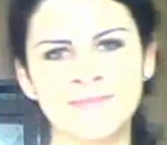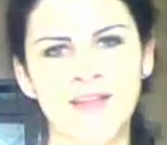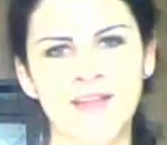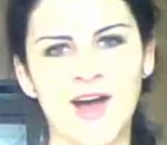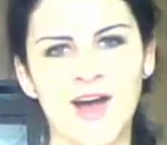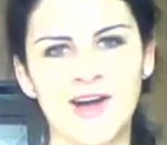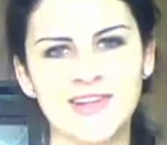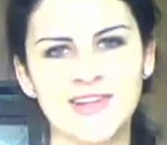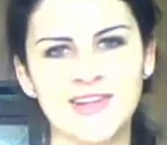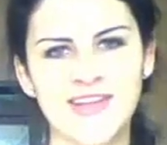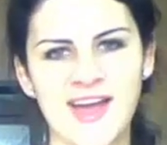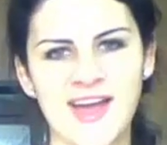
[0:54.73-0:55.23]

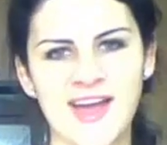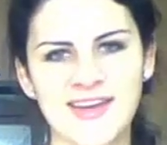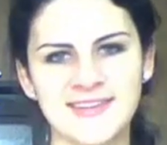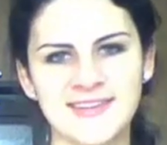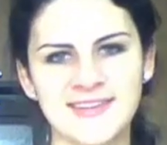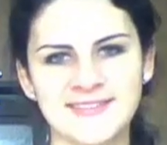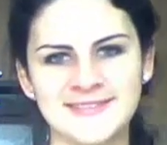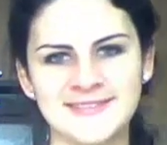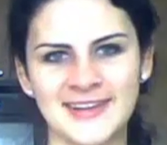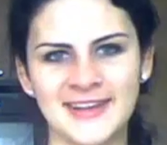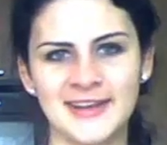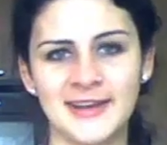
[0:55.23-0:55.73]
All done.
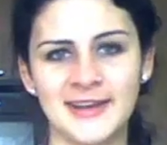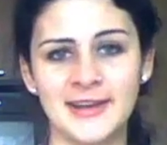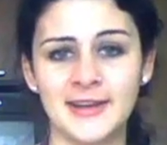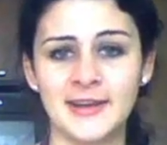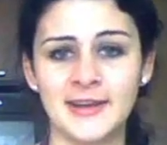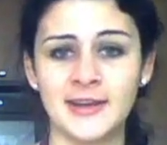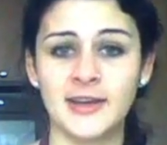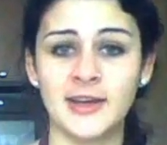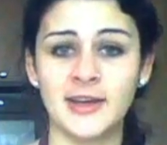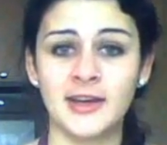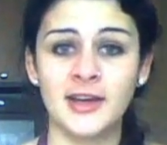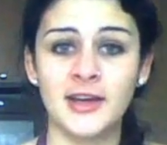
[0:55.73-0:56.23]

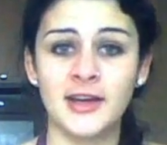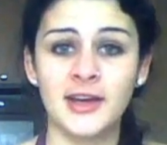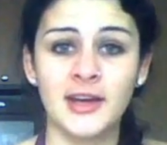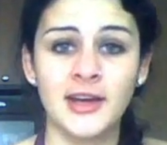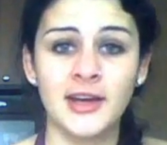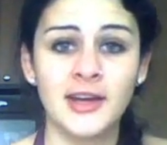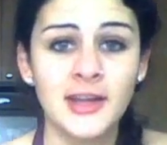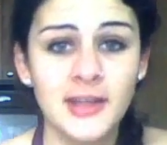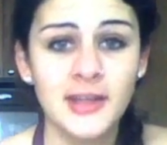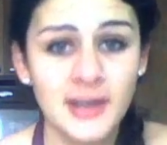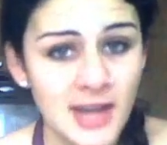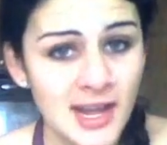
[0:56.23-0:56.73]

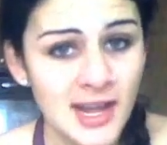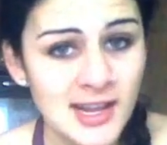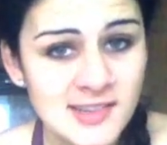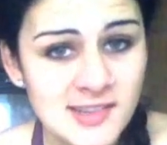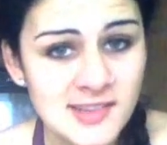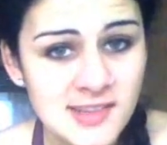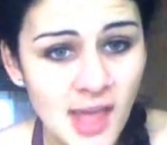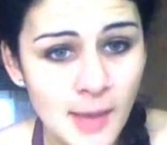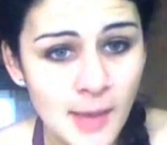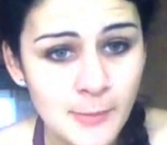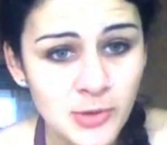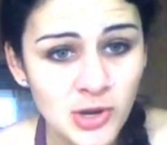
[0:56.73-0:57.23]

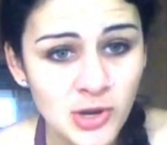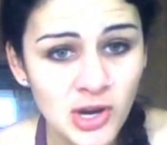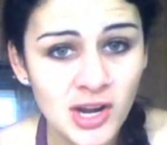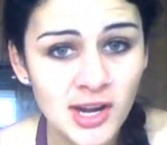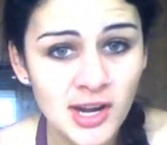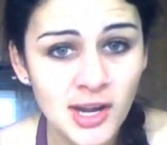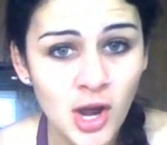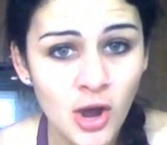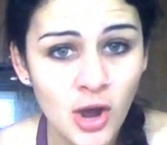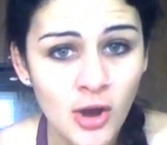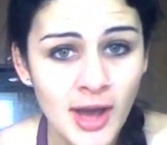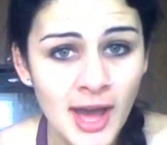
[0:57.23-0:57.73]
Next step, you're
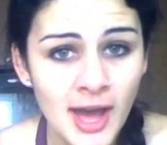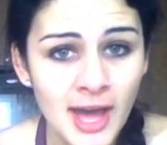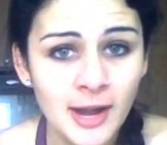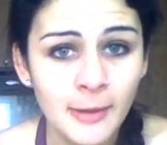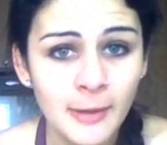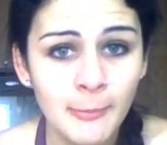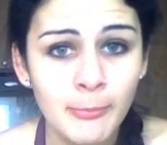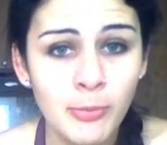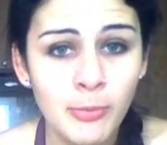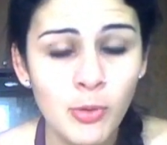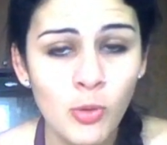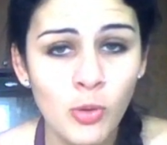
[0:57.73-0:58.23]
going to go ahead
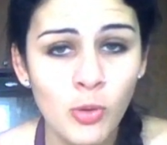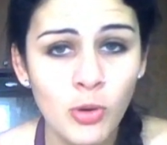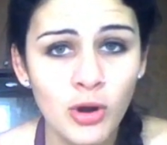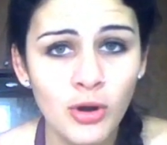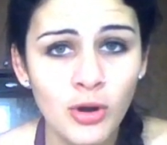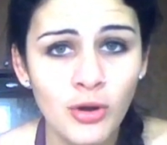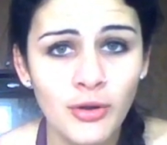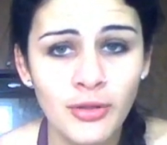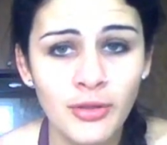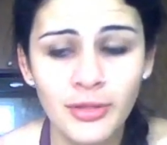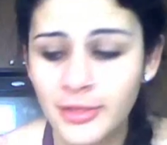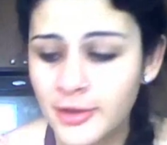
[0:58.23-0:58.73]
and
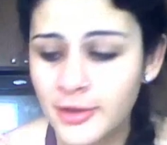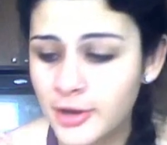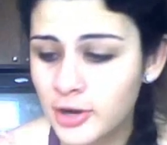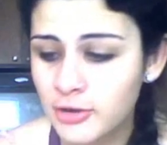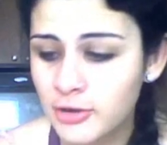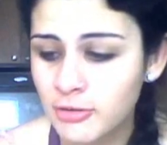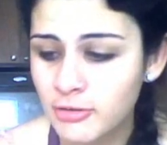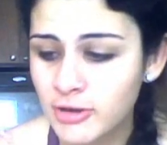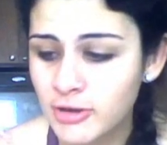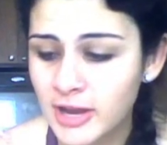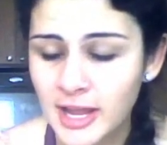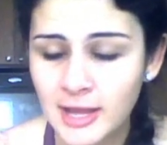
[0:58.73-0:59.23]
pour the
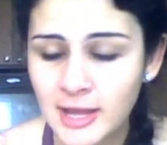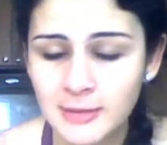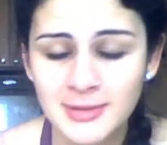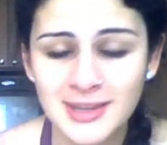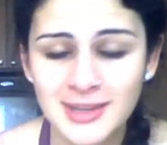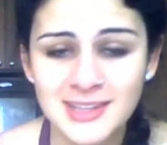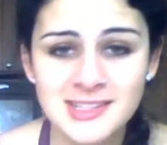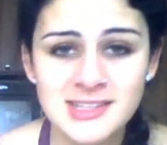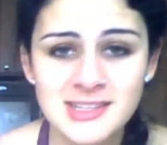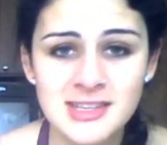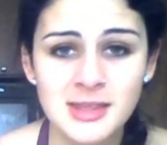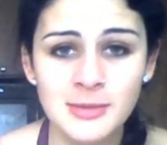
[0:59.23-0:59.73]
cream
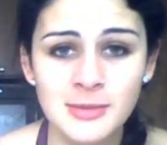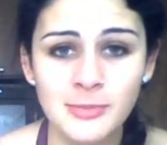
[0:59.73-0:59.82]
into